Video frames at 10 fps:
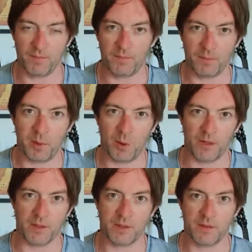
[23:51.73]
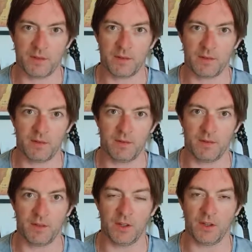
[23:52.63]
points.
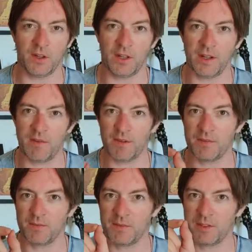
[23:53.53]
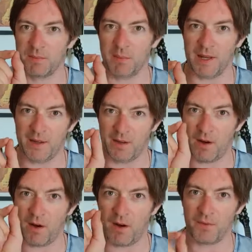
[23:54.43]
You can never split the
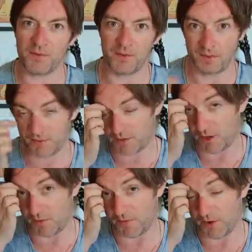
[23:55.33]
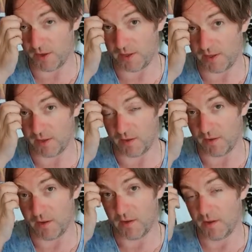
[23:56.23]
half so finely
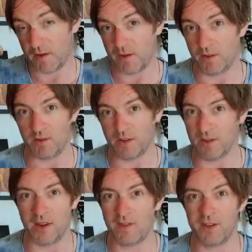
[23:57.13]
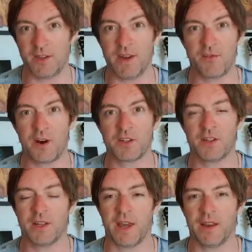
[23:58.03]
that you'd never
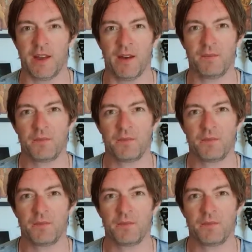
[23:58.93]
actually get there.